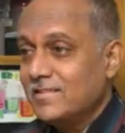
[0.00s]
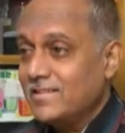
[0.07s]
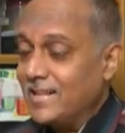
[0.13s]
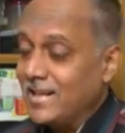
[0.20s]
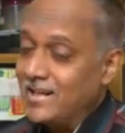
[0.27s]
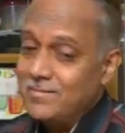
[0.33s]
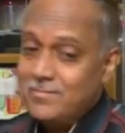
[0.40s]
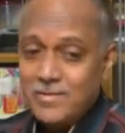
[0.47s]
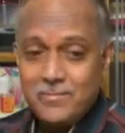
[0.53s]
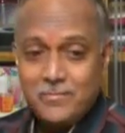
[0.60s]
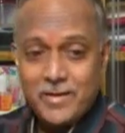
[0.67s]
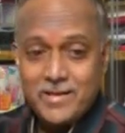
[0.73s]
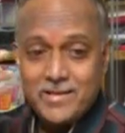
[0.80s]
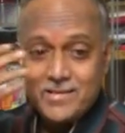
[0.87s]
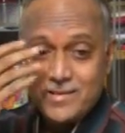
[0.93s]
shared my
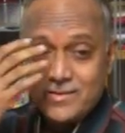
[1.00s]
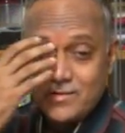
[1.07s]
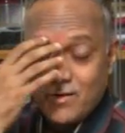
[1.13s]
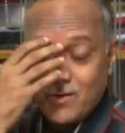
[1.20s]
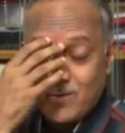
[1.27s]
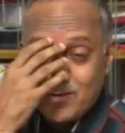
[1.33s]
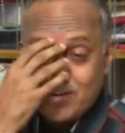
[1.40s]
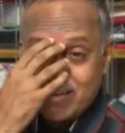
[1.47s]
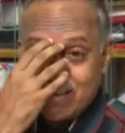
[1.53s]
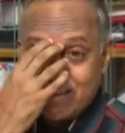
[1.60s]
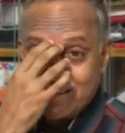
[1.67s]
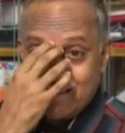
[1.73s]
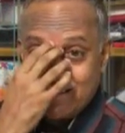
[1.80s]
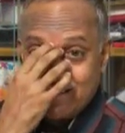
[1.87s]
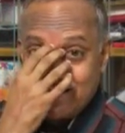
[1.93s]
pains and sorrows.
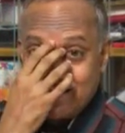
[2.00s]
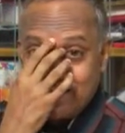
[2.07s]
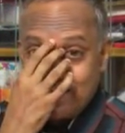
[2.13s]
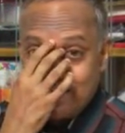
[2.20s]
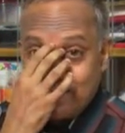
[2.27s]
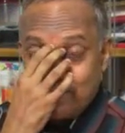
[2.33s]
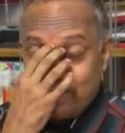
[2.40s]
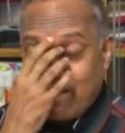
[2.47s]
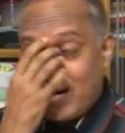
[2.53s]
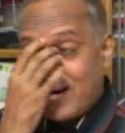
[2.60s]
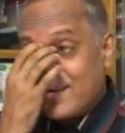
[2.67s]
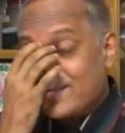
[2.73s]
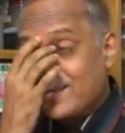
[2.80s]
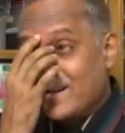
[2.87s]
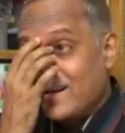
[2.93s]

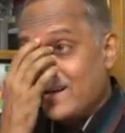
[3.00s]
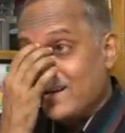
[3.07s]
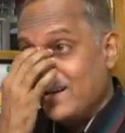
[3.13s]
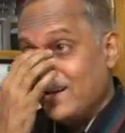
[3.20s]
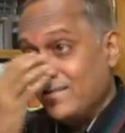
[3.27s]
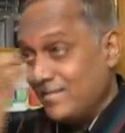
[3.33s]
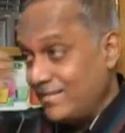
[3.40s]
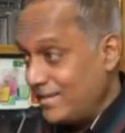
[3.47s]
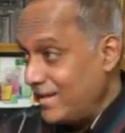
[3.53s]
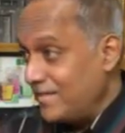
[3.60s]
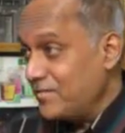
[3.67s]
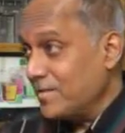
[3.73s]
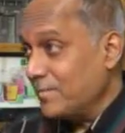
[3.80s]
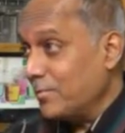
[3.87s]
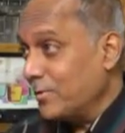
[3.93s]
Prana Sahaya,
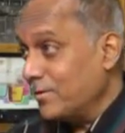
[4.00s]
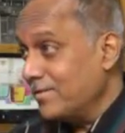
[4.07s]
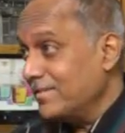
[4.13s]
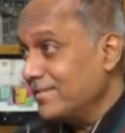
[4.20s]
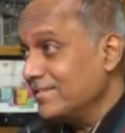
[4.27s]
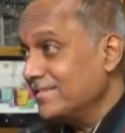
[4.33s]
life support.